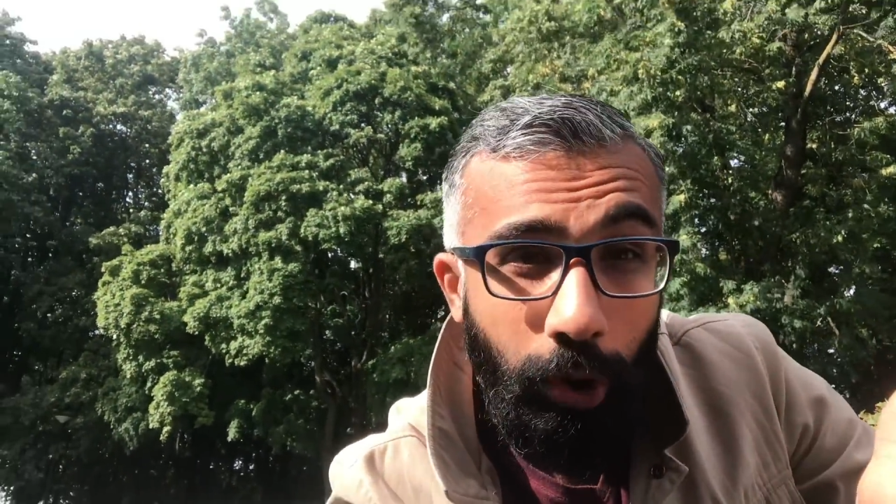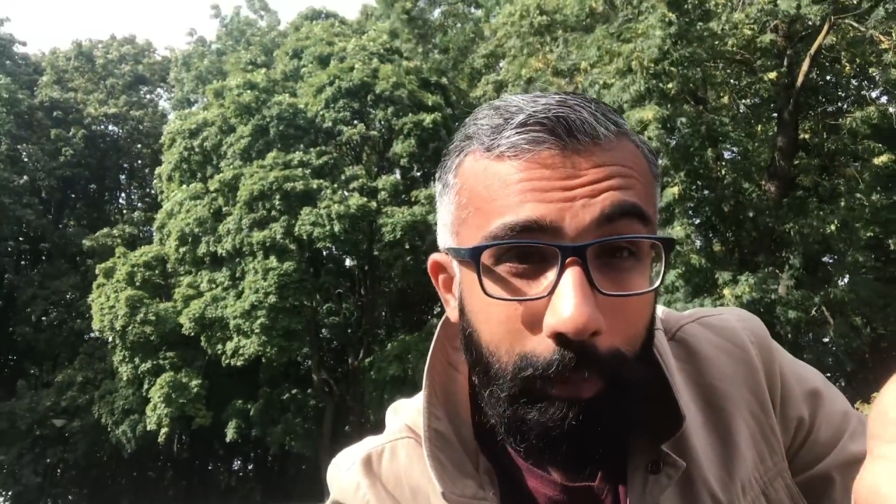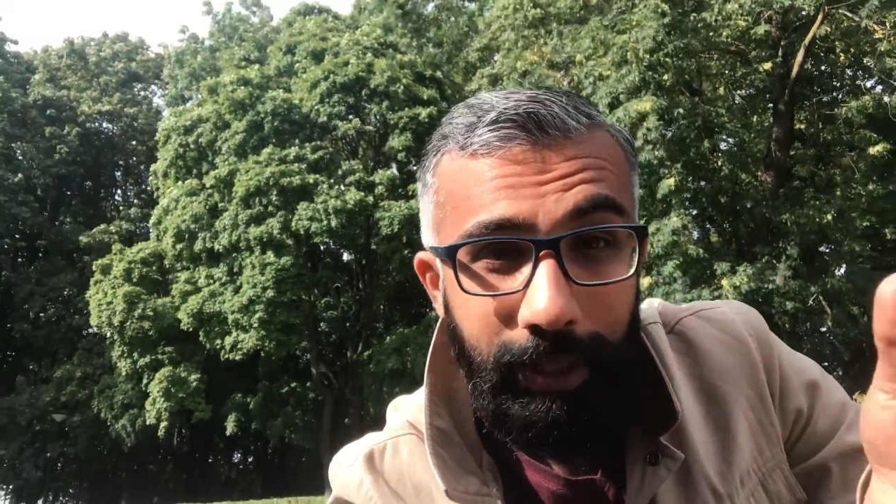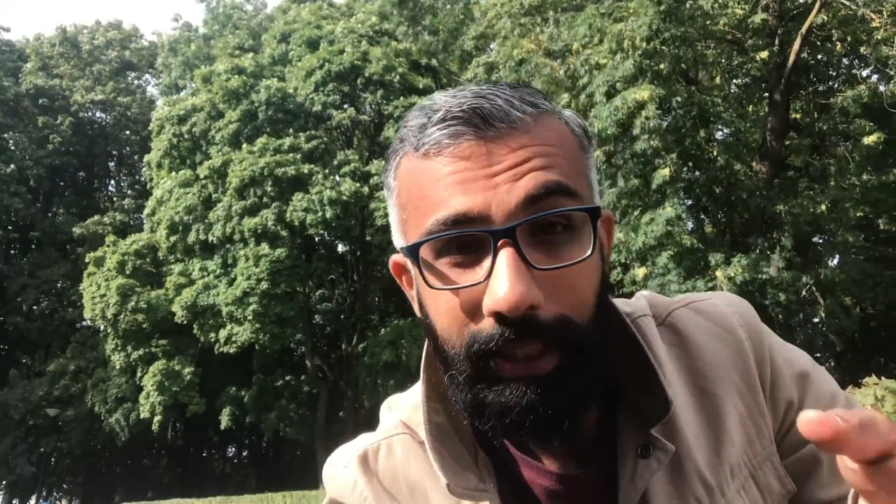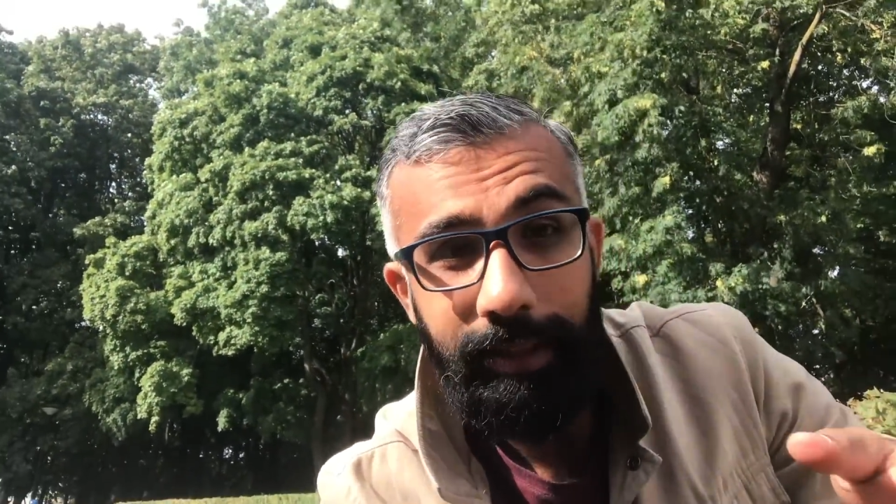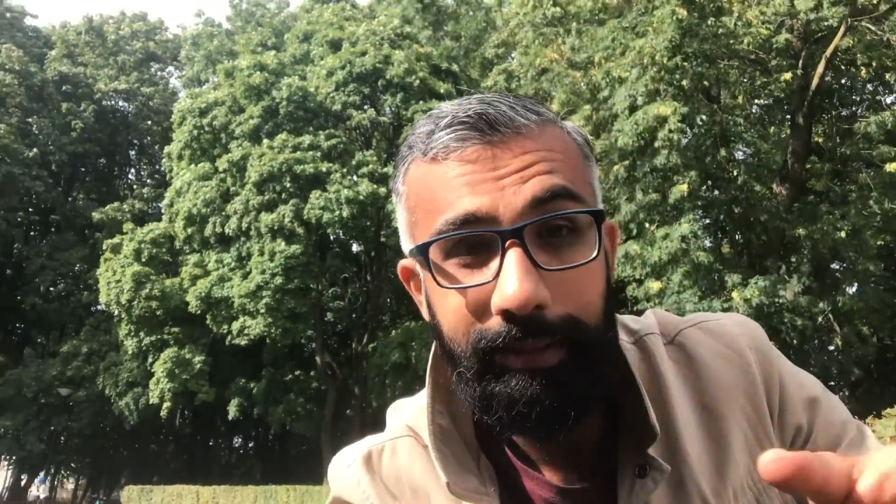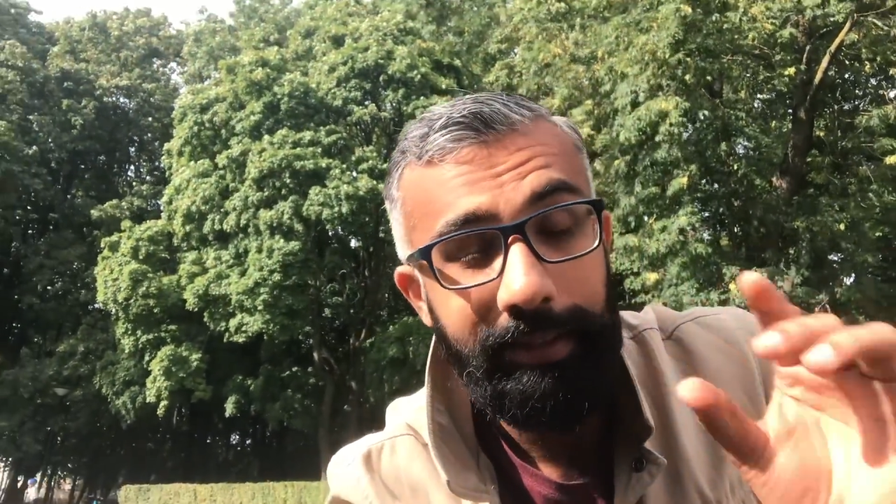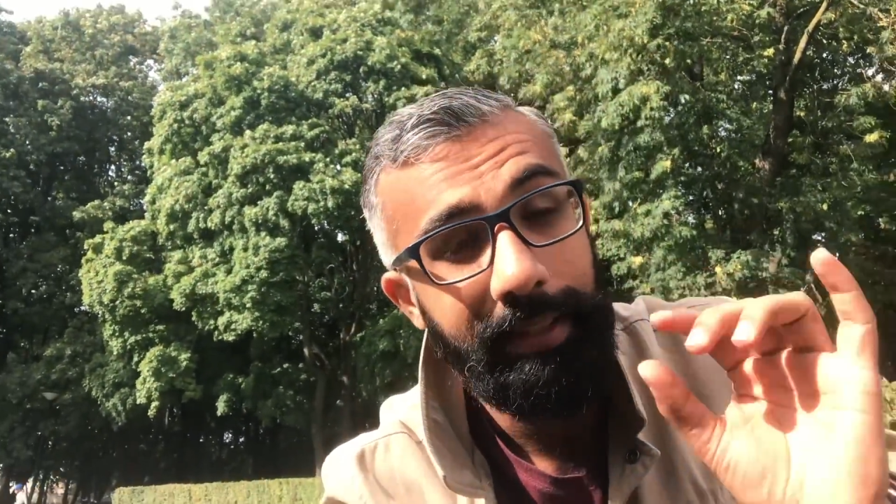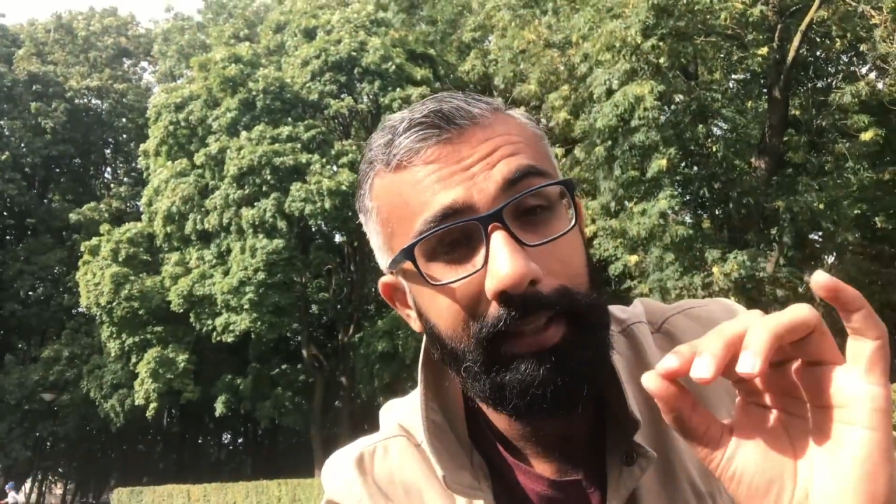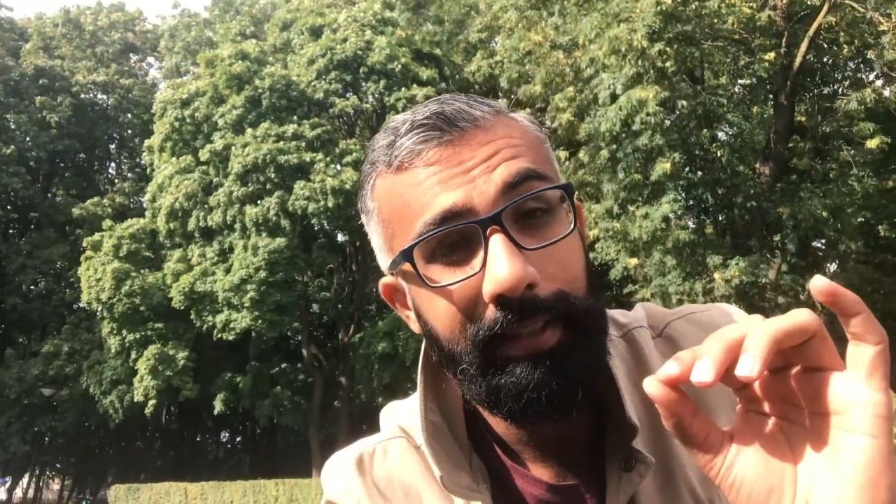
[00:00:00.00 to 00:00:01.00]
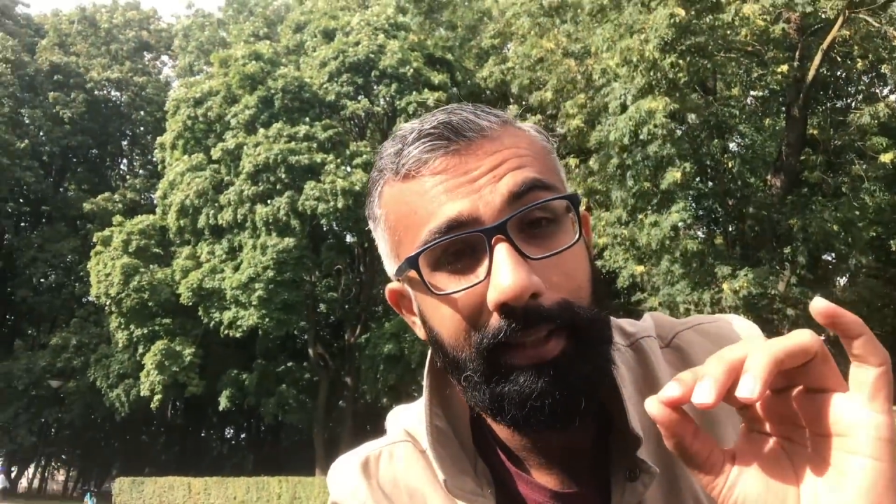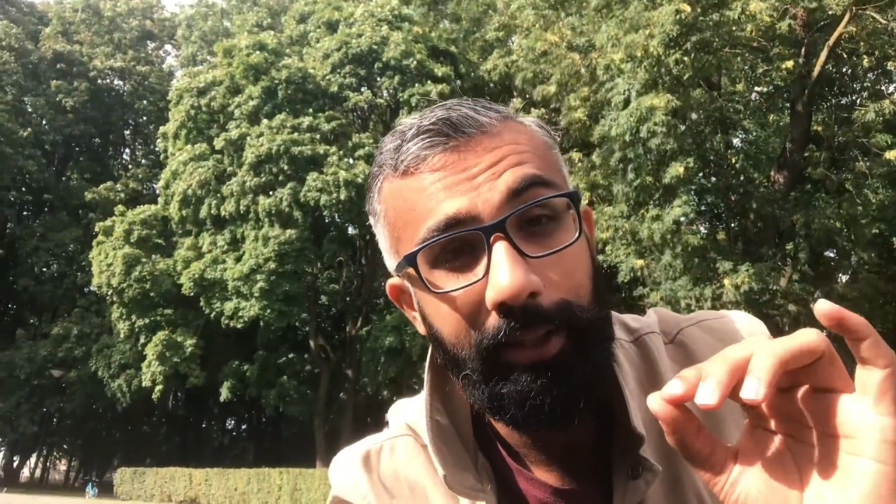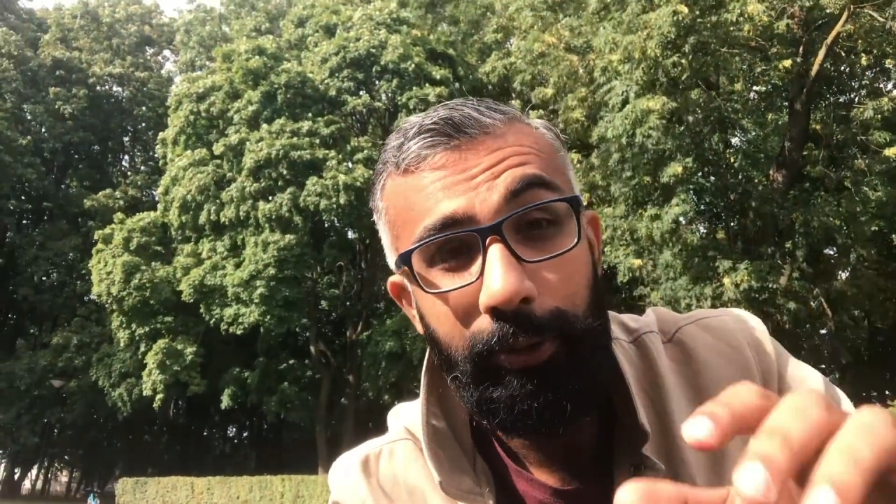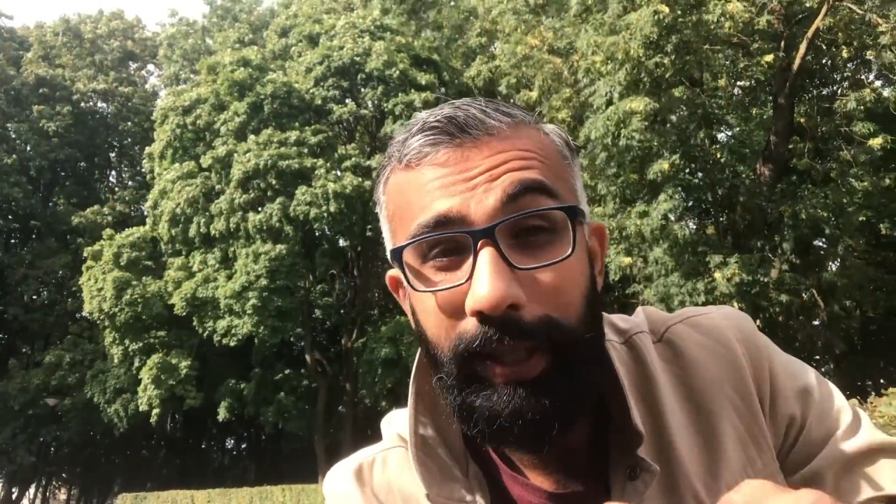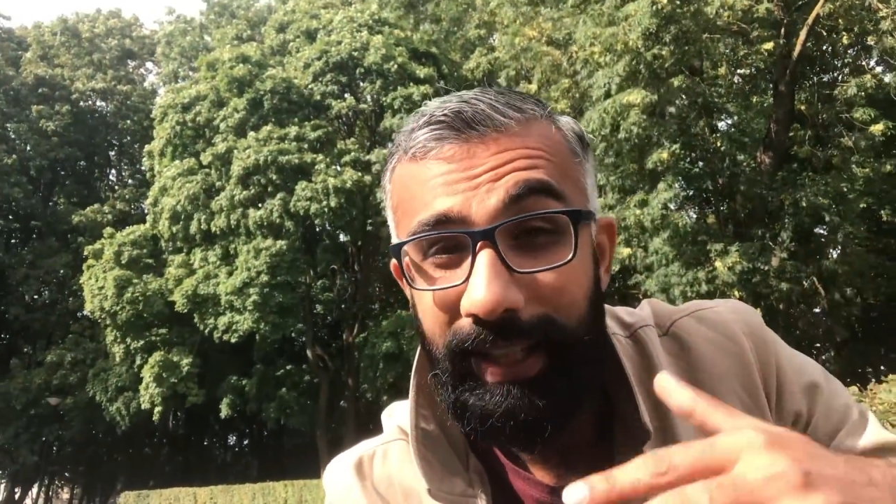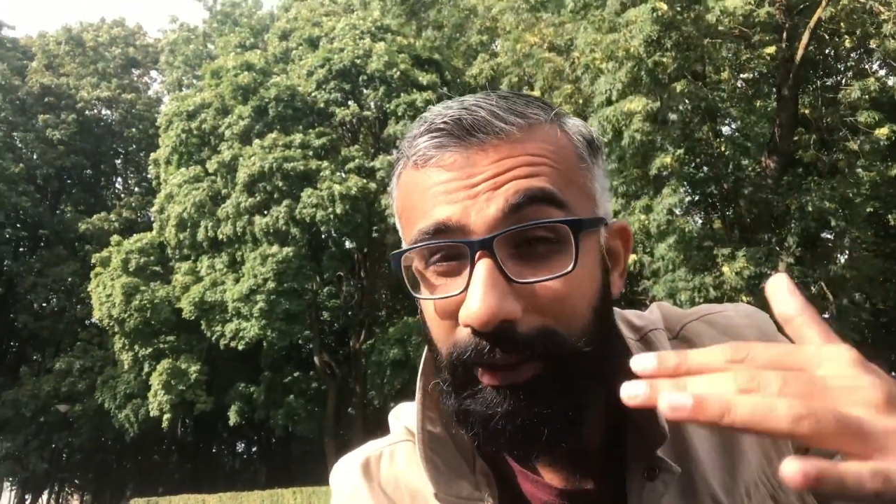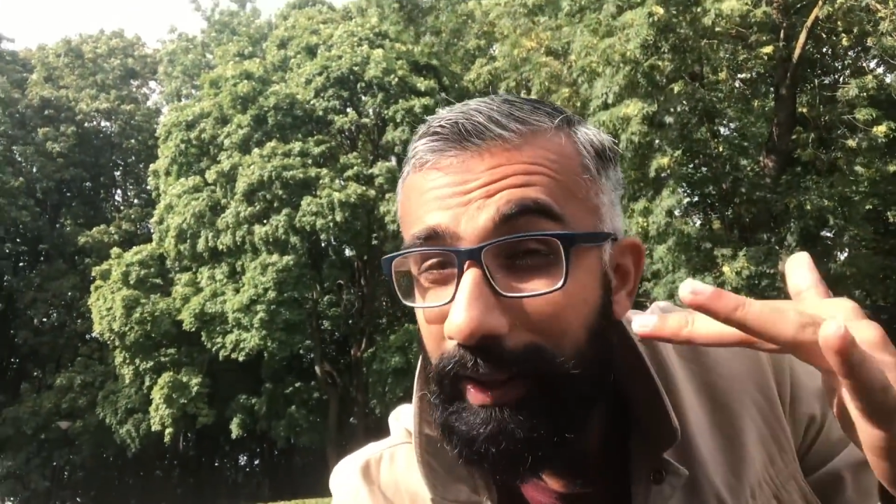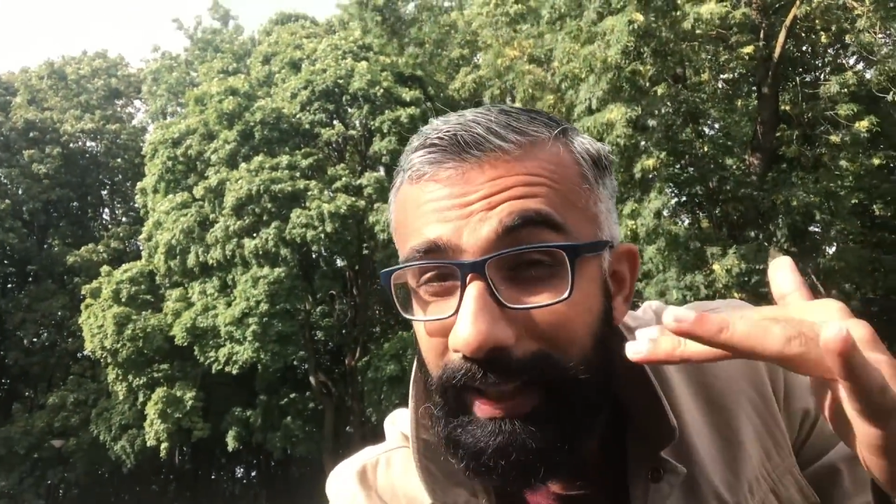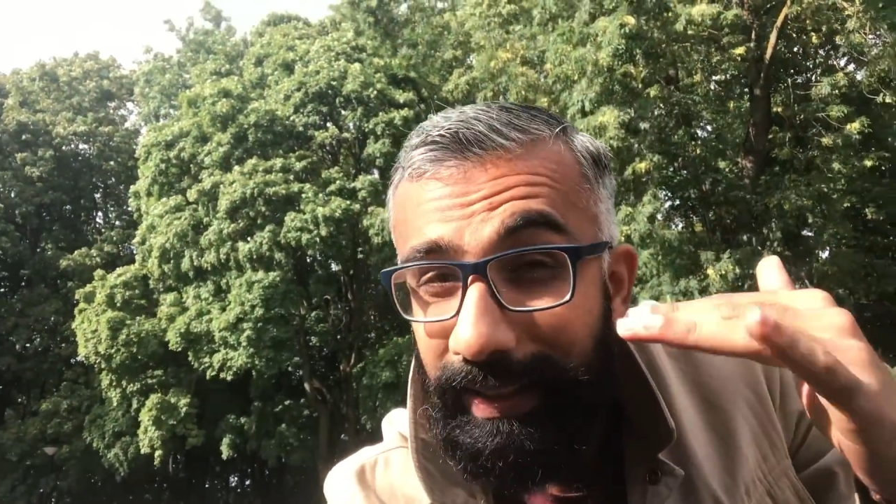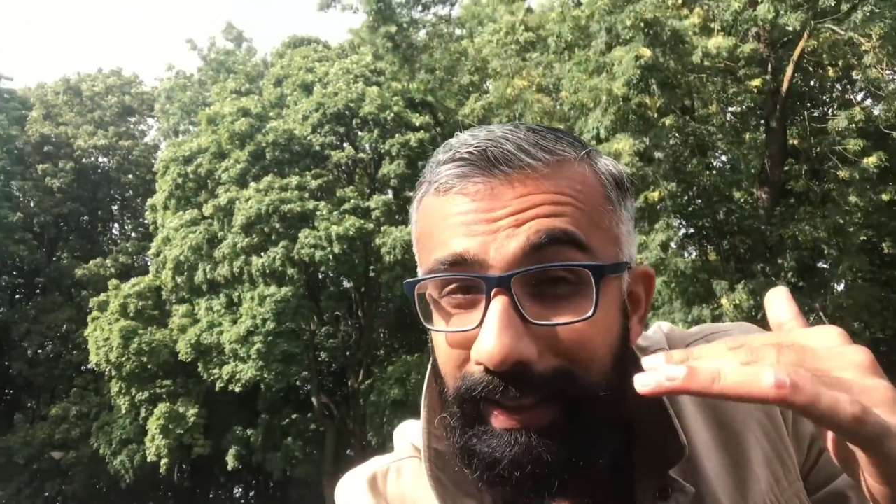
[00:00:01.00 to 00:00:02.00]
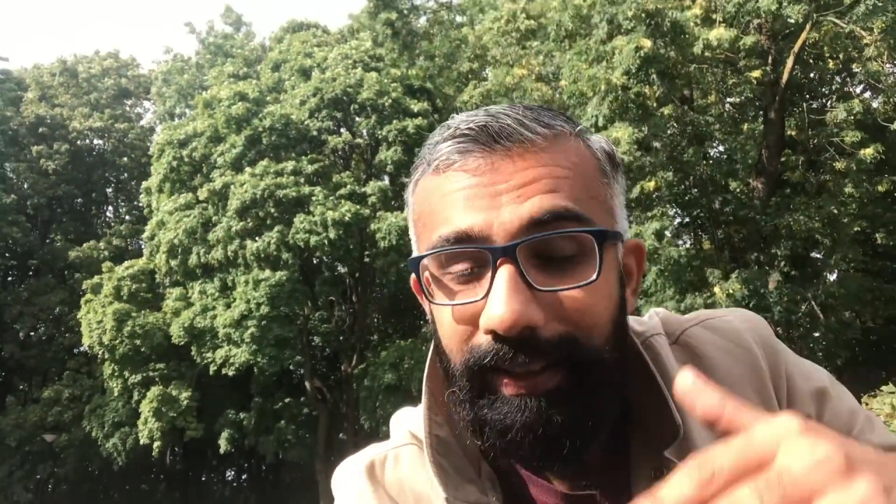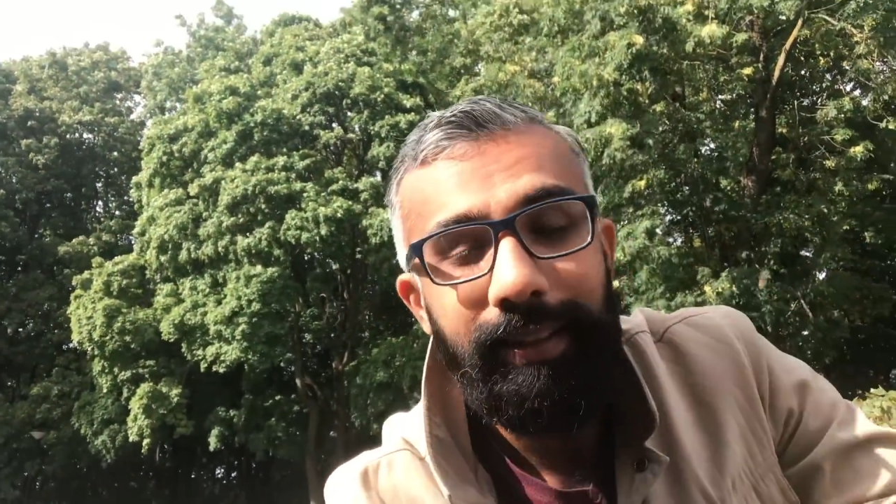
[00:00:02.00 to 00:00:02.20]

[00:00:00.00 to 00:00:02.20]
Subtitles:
Manan? Are you getting crazy?